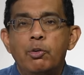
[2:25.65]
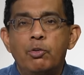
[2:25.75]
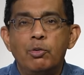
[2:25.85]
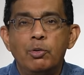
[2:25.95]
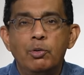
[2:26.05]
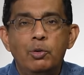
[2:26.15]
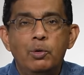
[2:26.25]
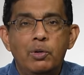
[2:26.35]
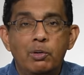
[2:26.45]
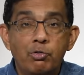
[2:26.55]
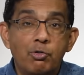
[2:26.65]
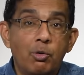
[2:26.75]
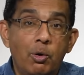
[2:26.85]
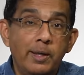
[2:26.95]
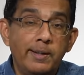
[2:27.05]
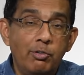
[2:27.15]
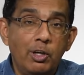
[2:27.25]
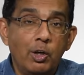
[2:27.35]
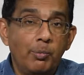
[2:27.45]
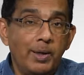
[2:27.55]
to destroy the
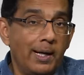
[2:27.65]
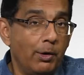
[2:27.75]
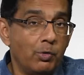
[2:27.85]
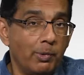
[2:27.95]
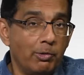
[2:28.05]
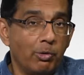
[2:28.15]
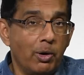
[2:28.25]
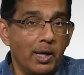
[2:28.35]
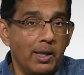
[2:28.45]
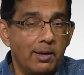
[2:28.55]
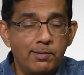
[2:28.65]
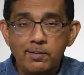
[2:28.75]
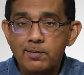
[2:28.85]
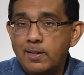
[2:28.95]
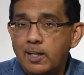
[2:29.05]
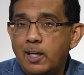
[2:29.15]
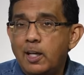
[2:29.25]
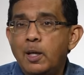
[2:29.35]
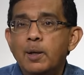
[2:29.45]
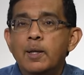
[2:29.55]
GOP House majority. This is
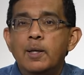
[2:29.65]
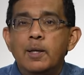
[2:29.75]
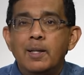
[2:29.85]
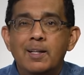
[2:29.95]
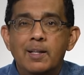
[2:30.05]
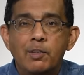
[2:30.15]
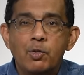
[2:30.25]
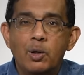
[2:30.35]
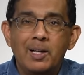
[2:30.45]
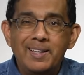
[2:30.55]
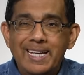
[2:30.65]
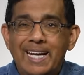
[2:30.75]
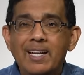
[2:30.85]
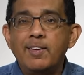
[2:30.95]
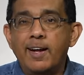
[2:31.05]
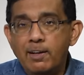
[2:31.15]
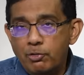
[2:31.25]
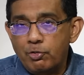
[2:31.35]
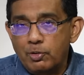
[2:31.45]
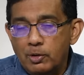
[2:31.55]
the, let's call it the
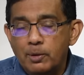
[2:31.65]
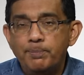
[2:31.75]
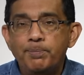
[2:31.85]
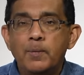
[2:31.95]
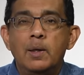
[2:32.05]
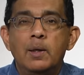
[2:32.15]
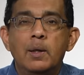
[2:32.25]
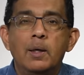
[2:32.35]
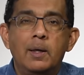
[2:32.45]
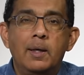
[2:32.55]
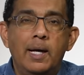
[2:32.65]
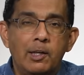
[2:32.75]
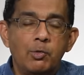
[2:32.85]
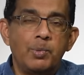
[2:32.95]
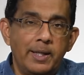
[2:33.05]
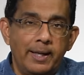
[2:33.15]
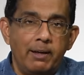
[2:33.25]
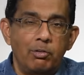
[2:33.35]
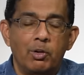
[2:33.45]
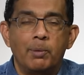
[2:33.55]
intentional
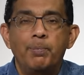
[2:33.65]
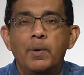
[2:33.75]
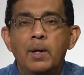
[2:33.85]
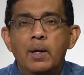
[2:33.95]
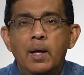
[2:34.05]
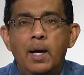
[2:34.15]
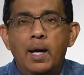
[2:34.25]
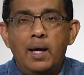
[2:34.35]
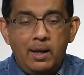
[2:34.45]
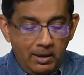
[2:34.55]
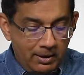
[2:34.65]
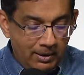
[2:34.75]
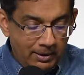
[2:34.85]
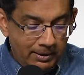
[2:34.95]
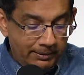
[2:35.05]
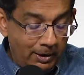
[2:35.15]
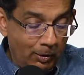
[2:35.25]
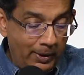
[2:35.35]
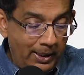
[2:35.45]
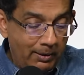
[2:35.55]
explanation. We
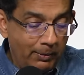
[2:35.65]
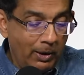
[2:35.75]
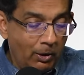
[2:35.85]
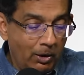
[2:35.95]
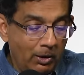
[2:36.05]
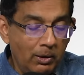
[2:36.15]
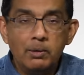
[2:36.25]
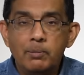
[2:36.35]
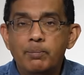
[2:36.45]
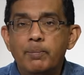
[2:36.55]
all